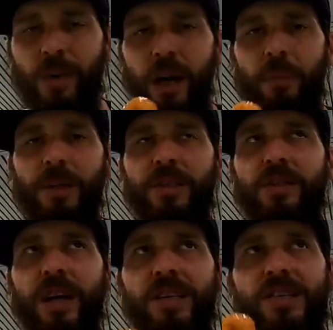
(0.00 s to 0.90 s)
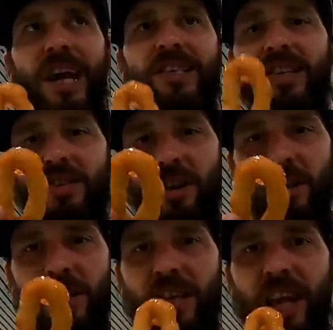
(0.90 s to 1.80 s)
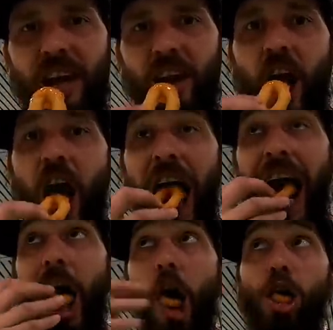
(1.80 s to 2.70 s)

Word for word: I miss uh, zesty sauce in Canada. Oh.